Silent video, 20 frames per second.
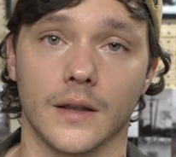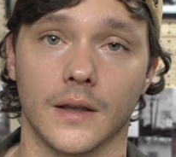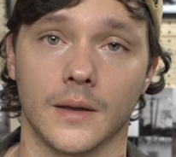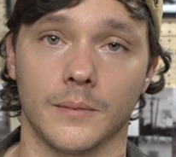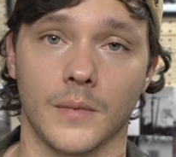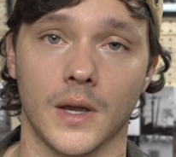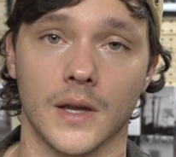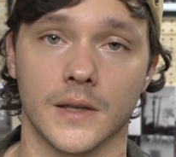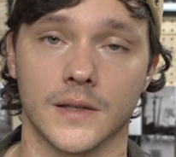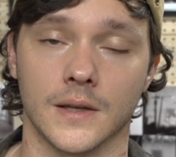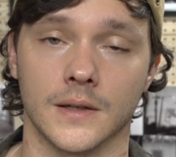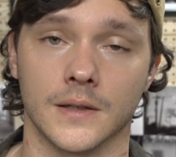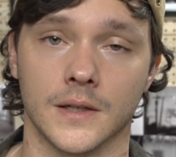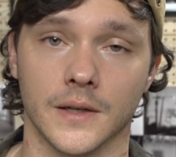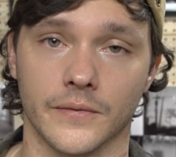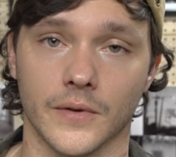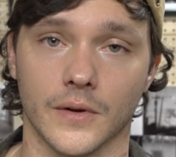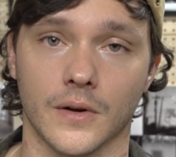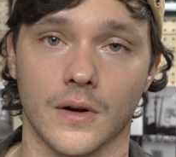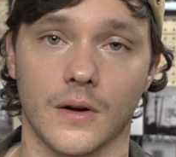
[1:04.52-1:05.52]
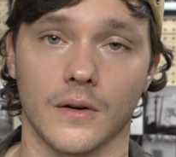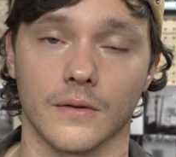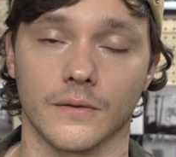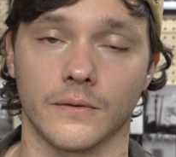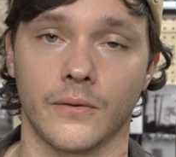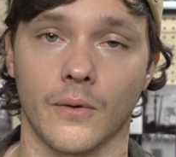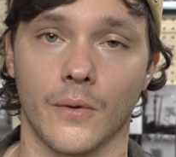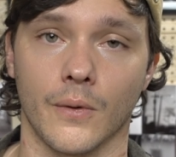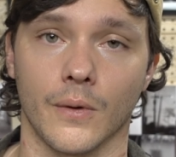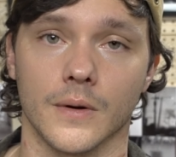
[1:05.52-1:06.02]
it makes it difficult
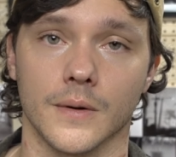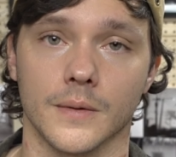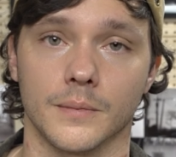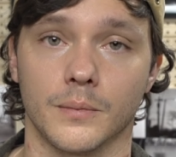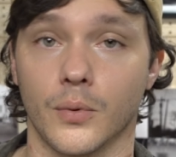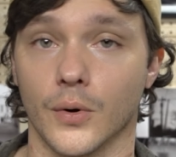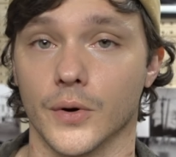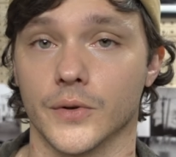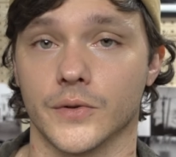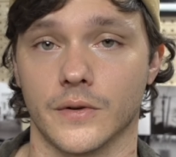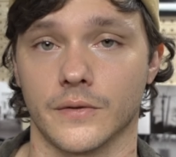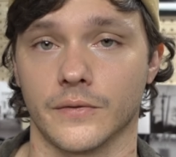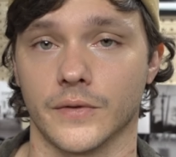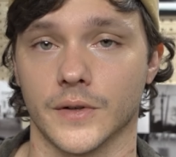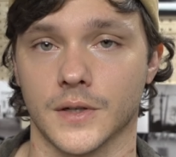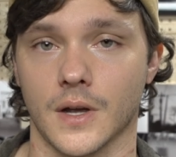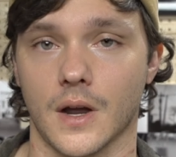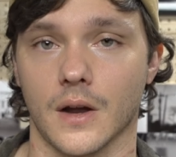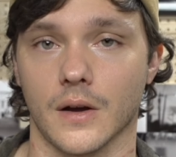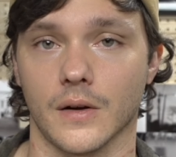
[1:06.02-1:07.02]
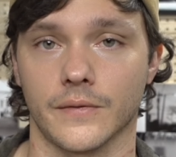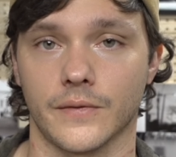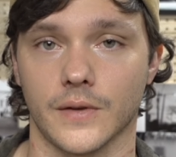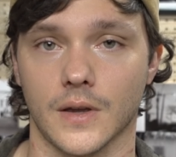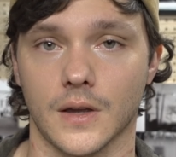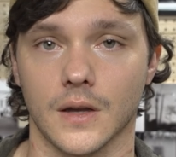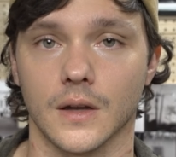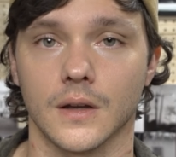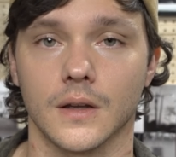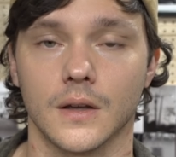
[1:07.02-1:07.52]
for portrait
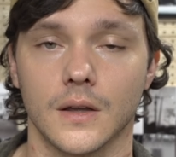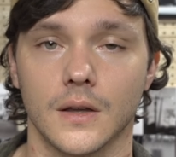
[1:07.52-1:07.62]
photography.